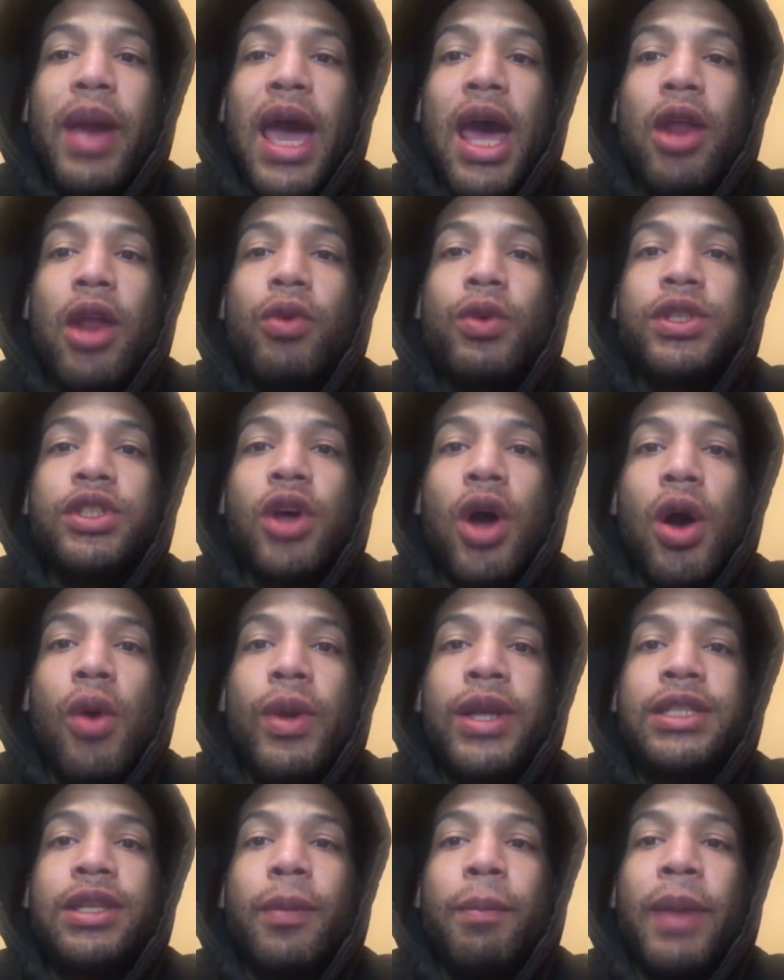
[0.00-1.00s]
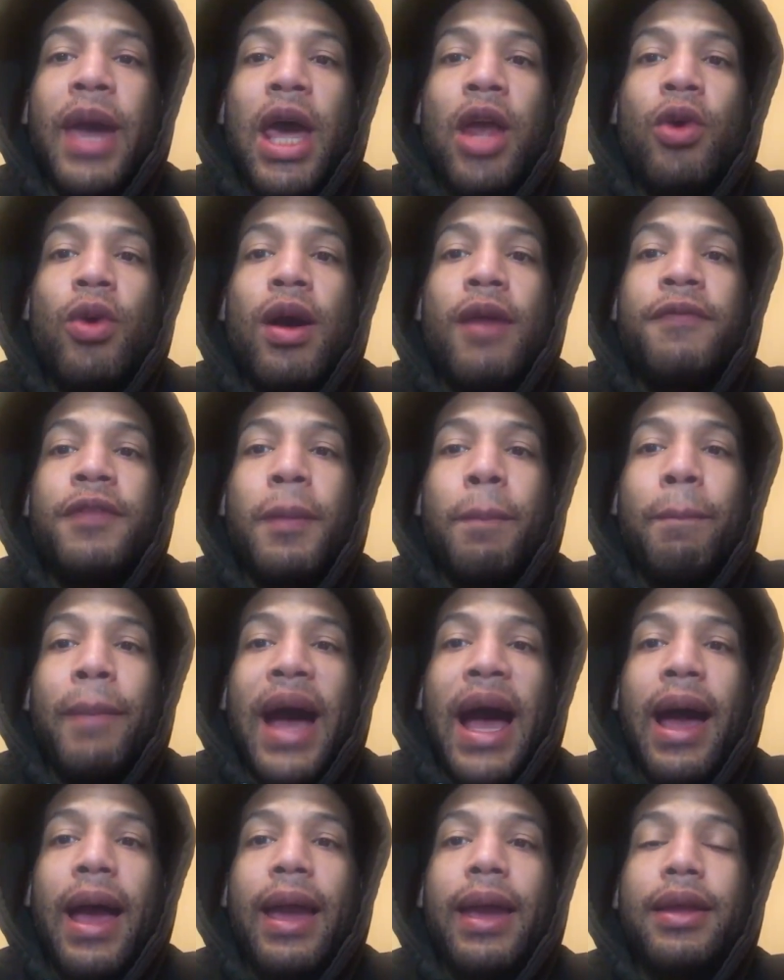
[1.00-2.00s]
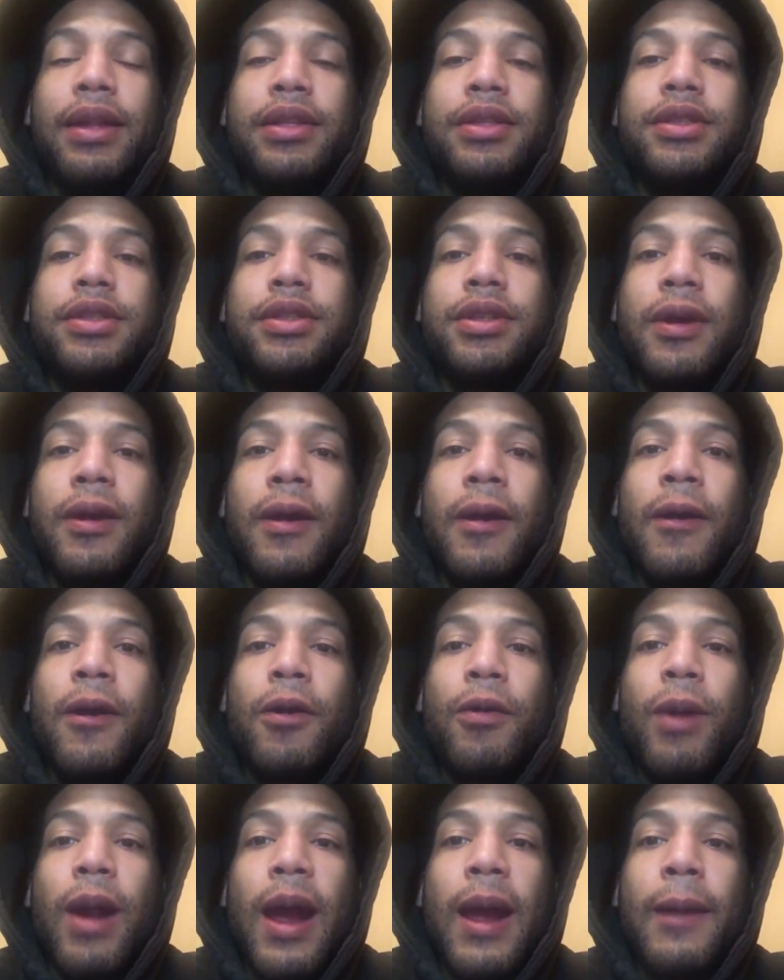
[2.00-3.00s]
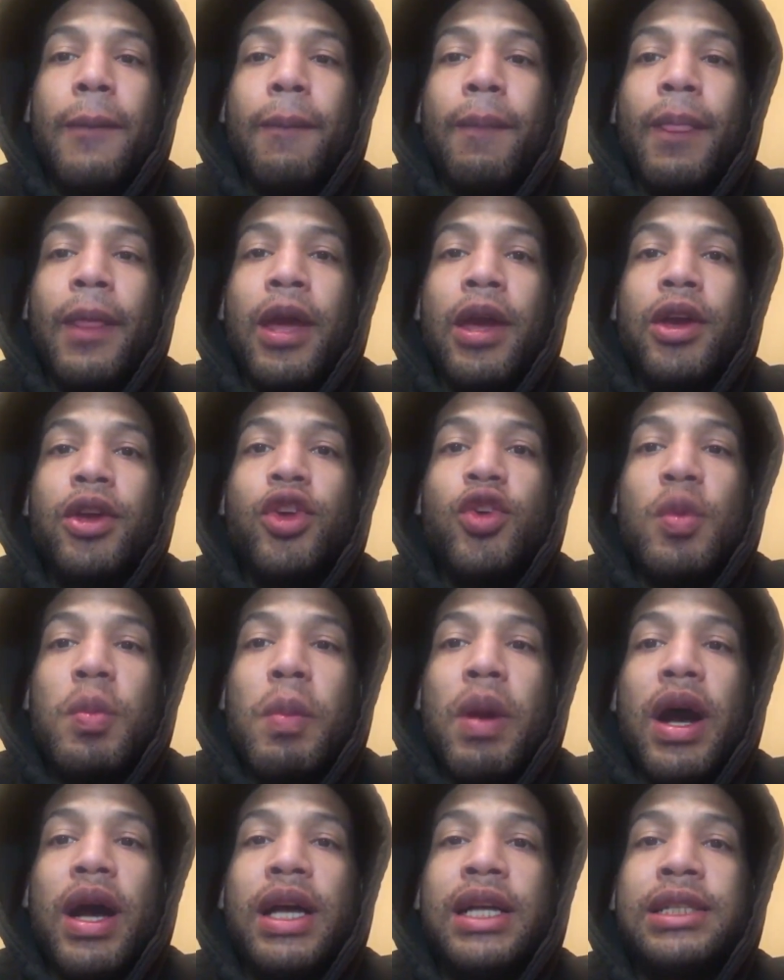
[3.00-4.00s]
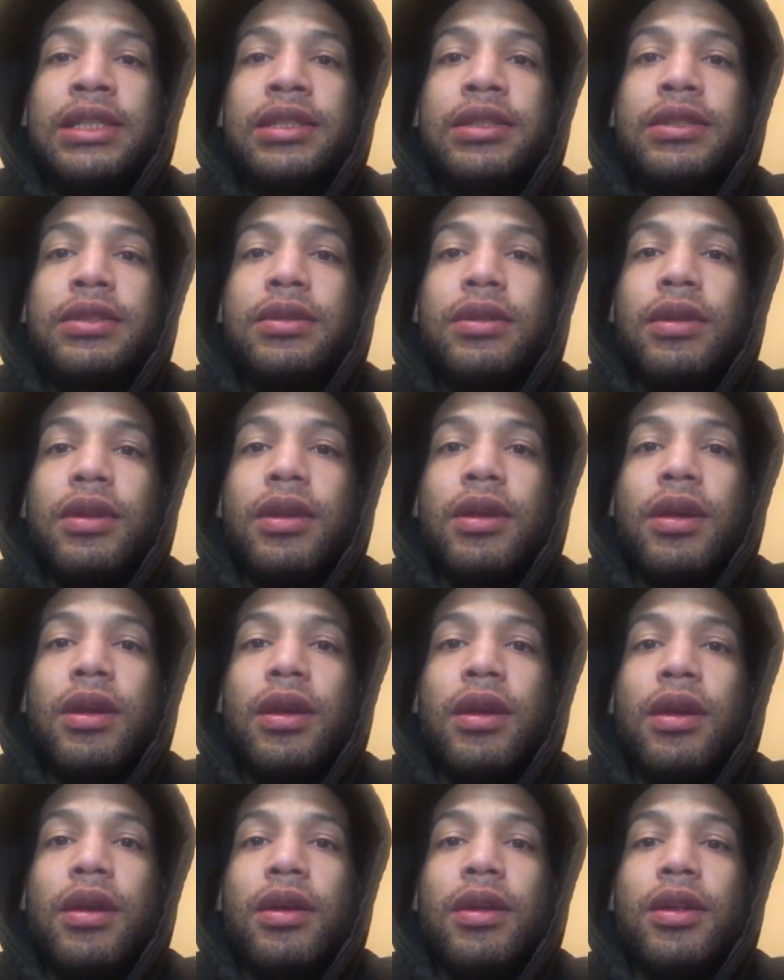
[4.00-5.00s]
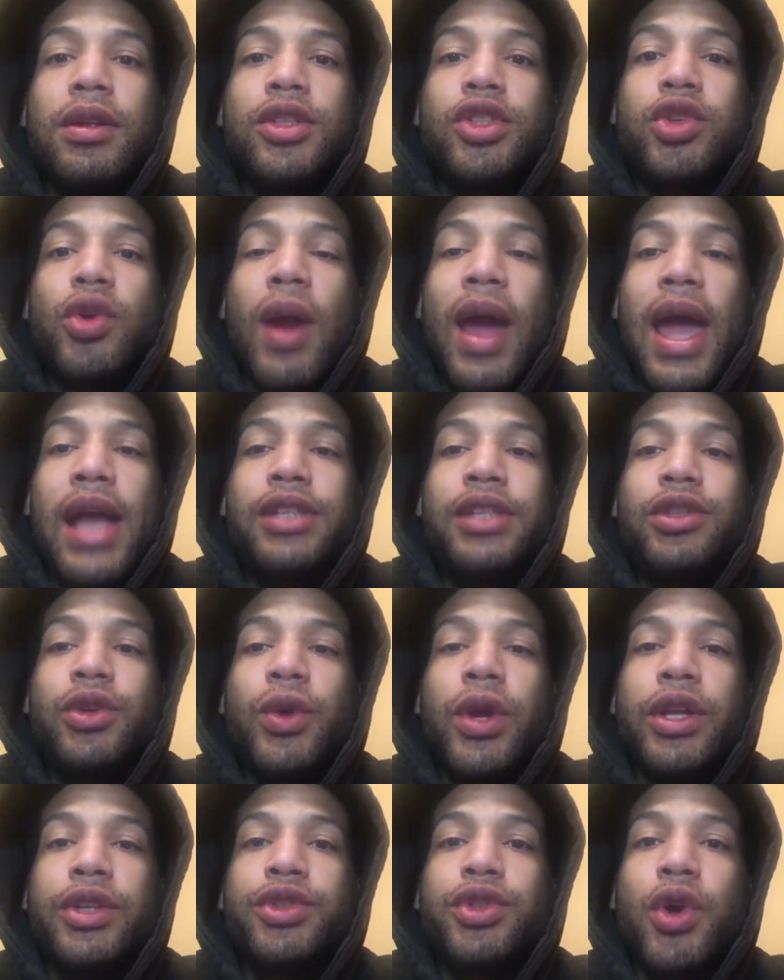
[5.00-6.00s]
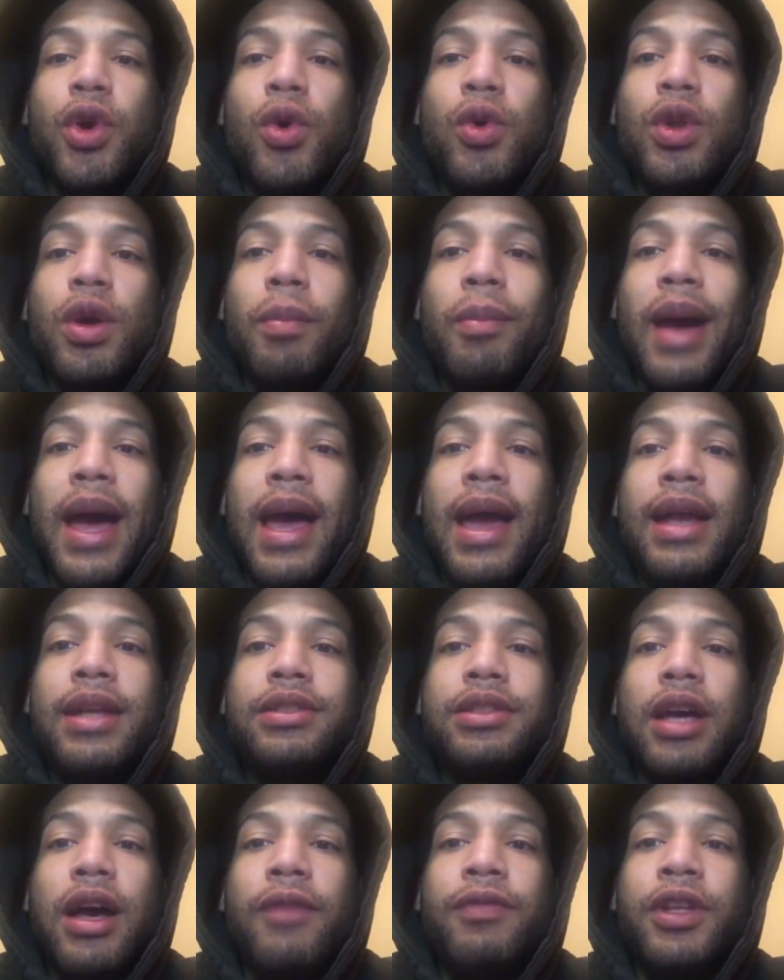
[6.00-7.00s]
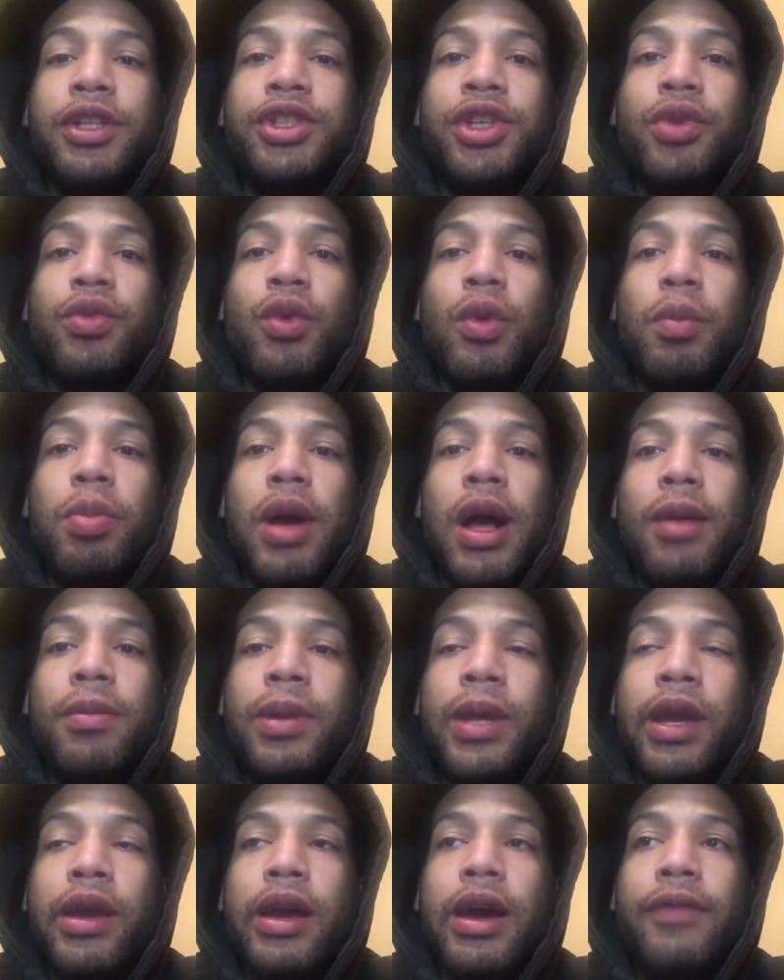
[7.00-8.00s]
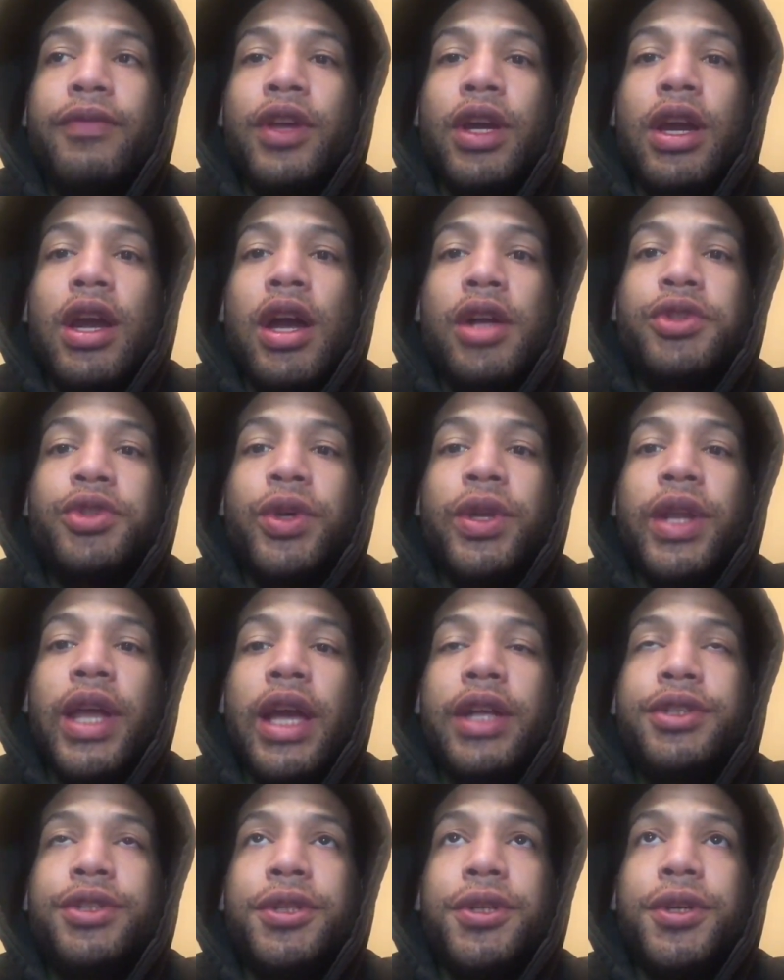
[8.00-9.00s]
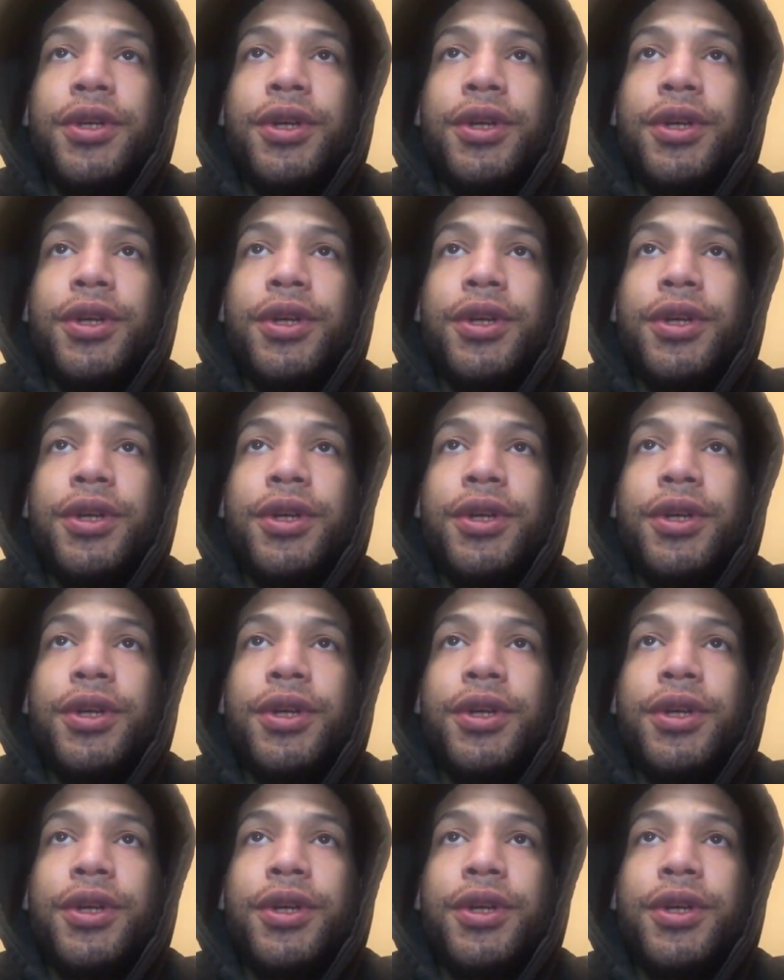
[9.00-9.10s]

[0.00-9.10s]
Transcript: battle is always a battle of the minds, right? You must try to control the minds of the general public of the country that